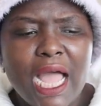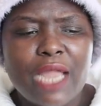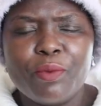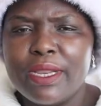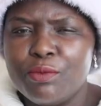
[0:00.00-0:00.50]

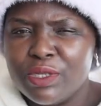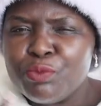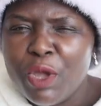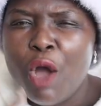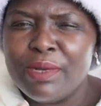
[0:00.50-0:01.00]
And we
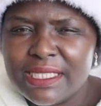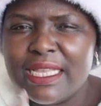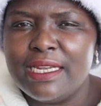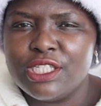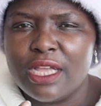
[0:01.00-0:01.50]
always
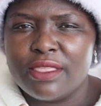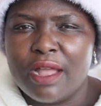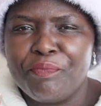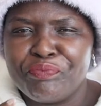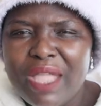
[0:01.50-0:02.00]
tell each
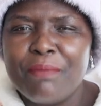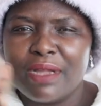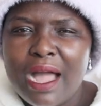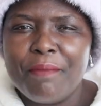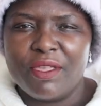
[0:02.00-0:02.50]
other,
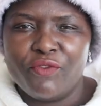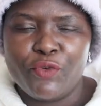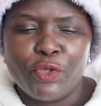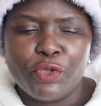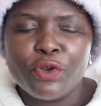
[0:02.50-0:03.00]
I'm coming
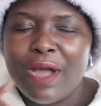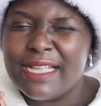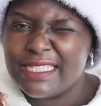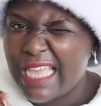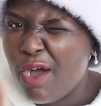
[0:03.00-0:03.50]
for you. You know,
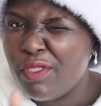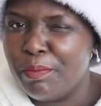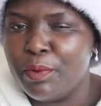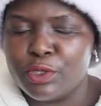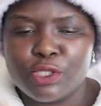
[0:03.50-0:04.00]
I tell
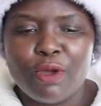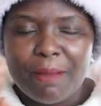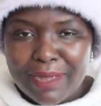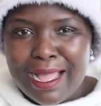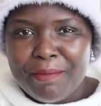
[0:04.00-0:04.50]
the bookstore
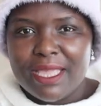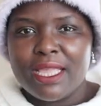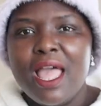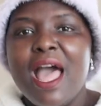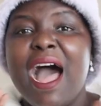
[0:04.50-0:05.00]
I'm
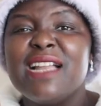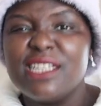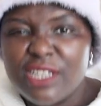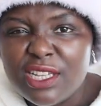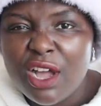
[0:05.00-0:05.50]
coming and
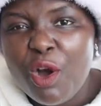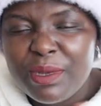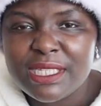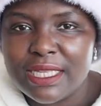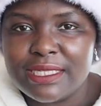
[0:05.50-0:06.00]
it
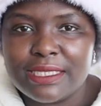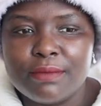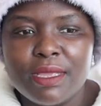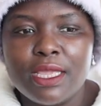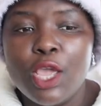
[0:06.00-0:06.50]
always says
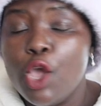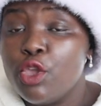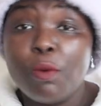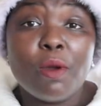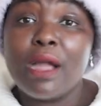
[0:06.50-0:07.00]
to me,
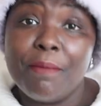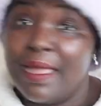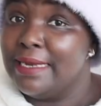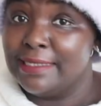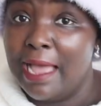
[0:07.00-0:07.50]
you're welcome
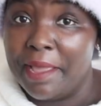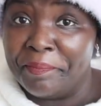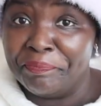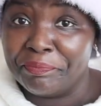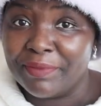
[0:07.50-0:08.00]

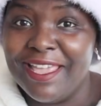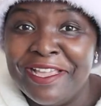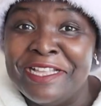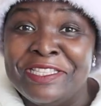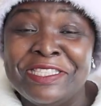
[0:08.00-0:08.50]
anytime.
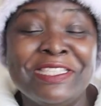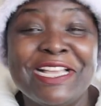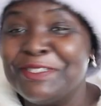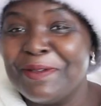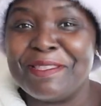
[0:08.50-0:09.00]

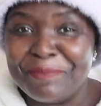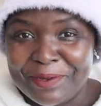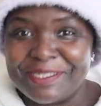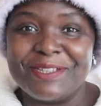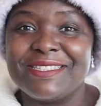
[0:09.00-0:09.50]
That's what the
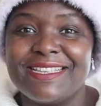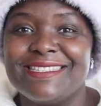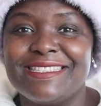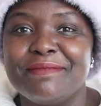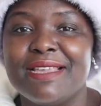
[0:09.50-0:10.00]
bookstore
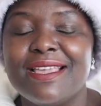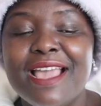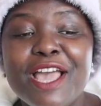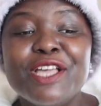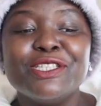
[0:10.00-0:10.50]
says to me.
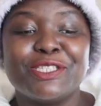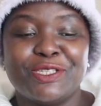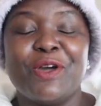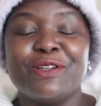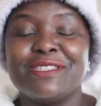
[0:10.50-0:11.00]

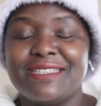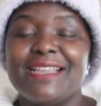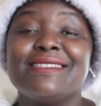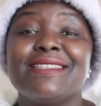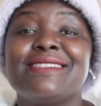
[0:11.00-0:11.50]
So
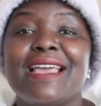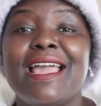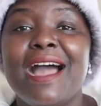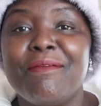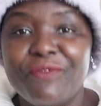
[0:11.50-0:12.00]
today is the
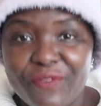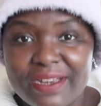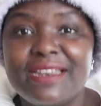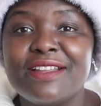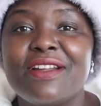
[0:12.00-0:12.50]
day I'm
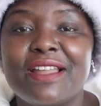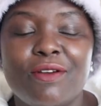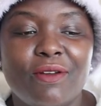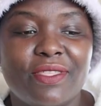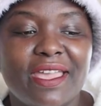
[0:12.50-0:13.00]
finally gonna
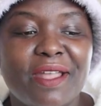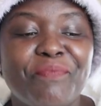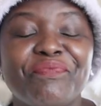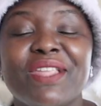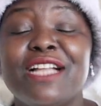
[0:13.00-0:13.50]
go
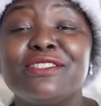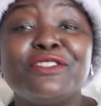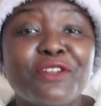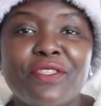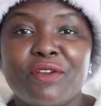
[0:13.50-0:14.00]
there. And
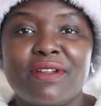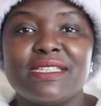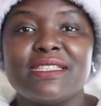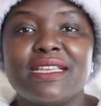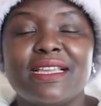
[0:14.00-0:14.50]
you know, the
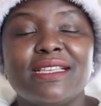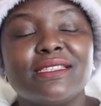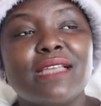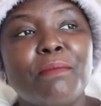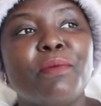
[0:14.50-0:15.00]
crazy thing
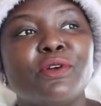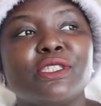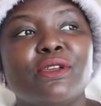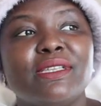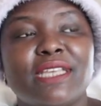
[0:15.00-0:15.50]
is that
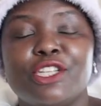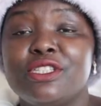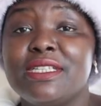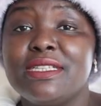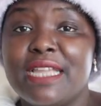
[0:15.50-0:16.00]
bookstore is
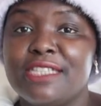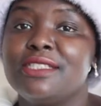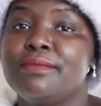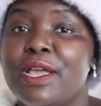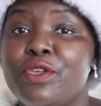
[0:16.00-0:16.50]
actually next
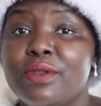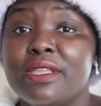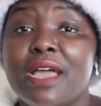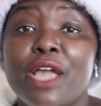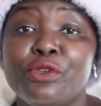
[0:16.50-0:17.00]
to my
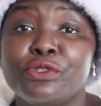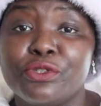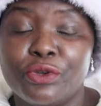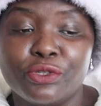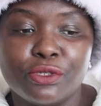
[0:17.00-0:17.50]
uni that I used
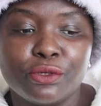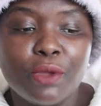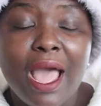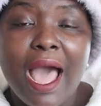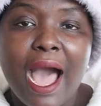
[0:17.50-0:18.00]
to go
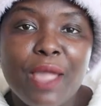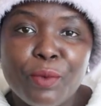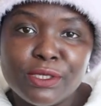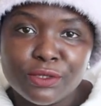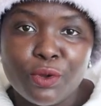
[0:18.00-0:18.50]
to. I
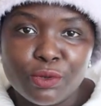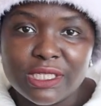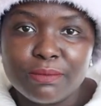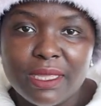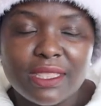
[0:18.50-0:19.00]
went to
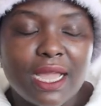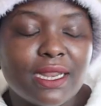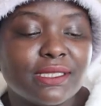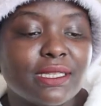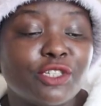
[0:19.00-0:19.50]
Goldsmiths
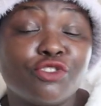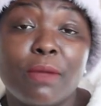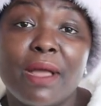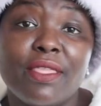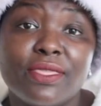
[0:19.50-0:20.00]
and I studied
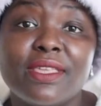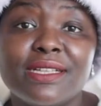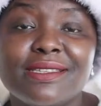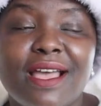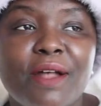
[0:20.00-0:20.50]
drama and
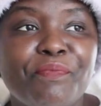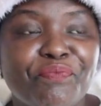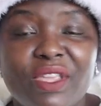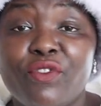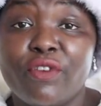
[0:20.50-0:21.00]
theatre.
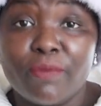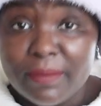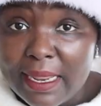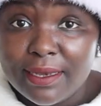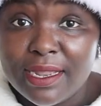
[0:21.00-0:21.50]
If you're
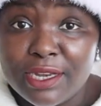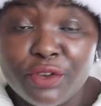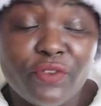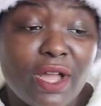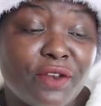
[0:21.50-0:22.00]
from
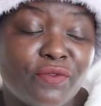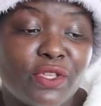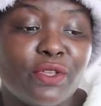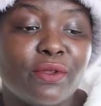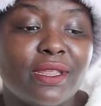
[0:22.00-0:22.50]
London, you've heard of
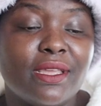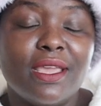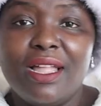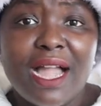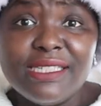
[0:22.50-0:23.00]
the uni.
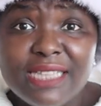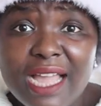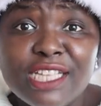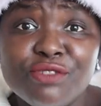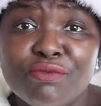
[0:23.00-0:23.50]
And
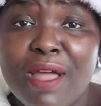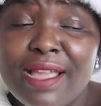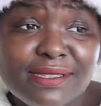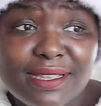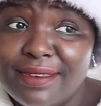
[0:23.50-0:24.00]
yeah, it's
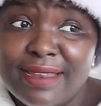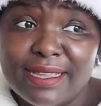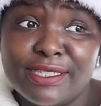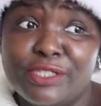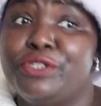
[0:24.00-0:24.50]
right
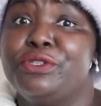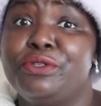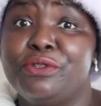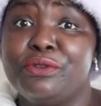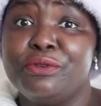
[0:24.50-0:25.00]
next
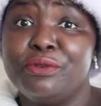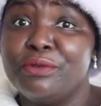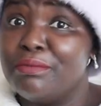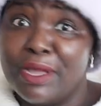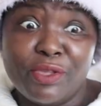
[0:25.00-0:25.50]

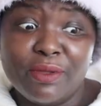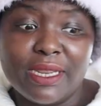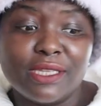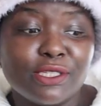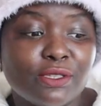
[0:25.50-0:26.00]
to my
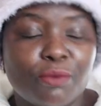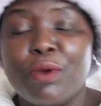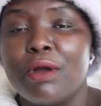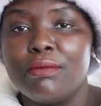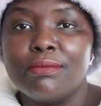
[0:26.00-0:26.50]
uni. So,
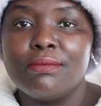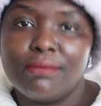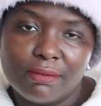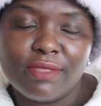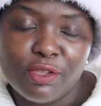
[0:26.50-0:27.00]
well,
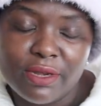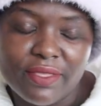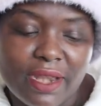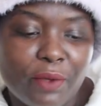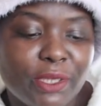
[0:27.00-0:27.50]
the
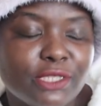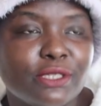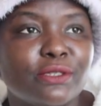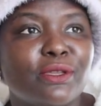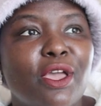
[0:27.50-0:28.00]
unit that I went
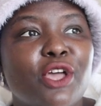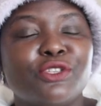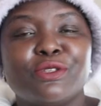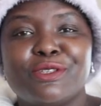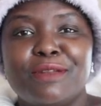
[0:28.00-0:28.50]
to.
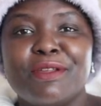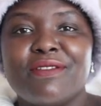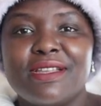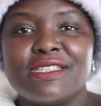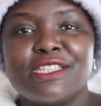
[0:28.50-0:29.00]
So it's gonna be
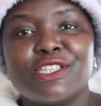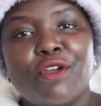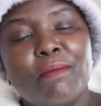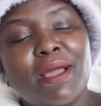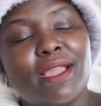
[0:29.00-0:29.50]
crazy just
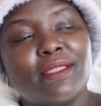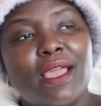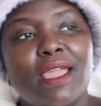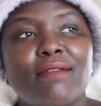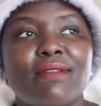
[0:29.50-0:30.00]
going back in
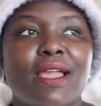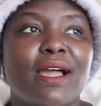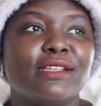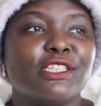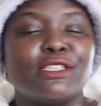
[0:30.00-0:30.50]
that
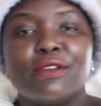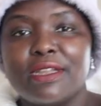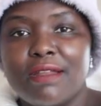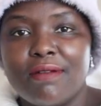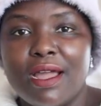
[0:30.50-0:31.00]
area and just
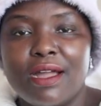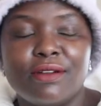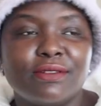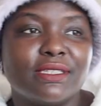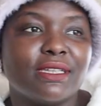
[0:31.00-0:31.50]
looking
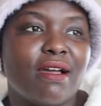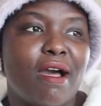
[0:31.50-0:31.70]
around,